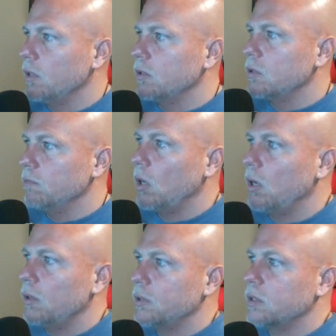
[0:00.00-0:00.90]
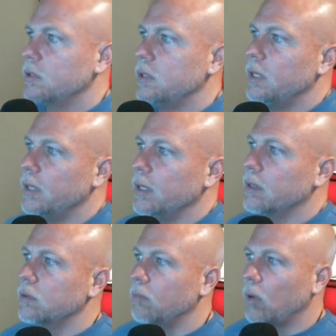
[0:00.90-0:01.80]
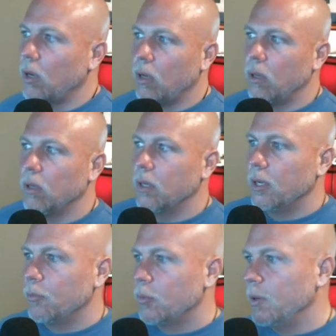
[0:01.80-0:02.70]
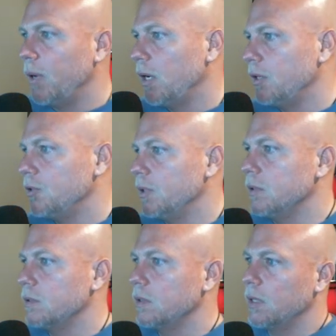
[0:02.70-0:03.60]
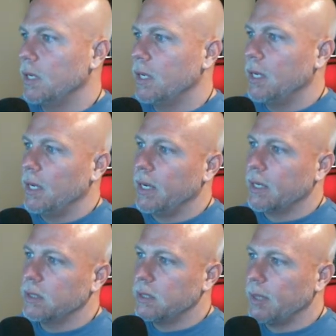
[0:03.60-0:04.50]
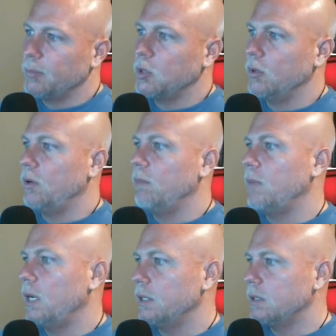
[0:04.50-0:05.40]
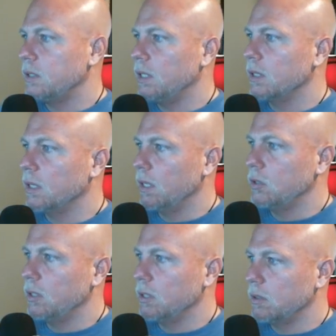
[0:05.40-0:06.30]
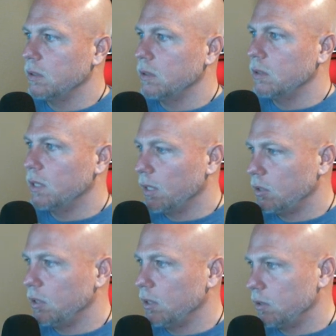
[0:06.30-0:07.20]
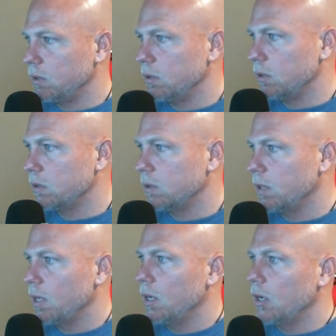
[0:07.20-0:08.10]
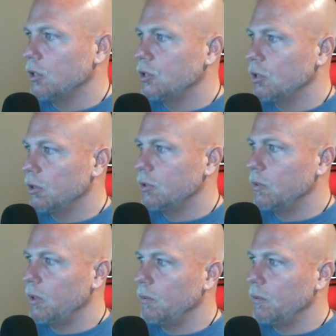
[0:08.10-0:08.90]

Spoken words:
small succeeding, small preponderance. Exceptional modesty and conscientiousness are sure to be